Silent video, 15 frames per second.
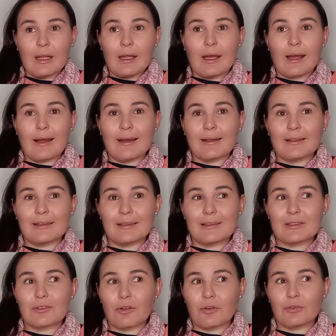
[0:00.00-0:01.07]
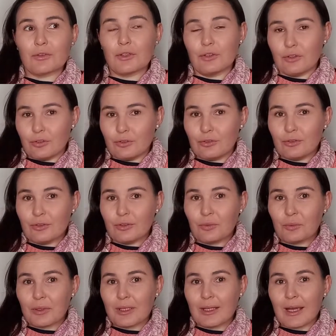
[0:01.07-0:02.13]
and this afternoon
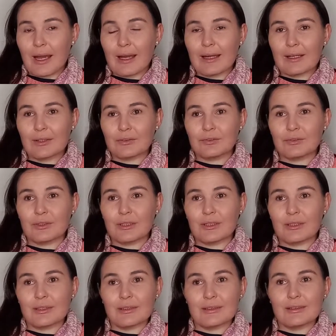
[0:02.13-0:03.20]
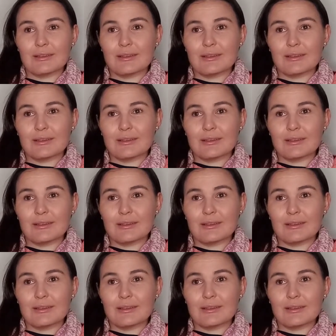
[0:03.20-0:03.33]
we have the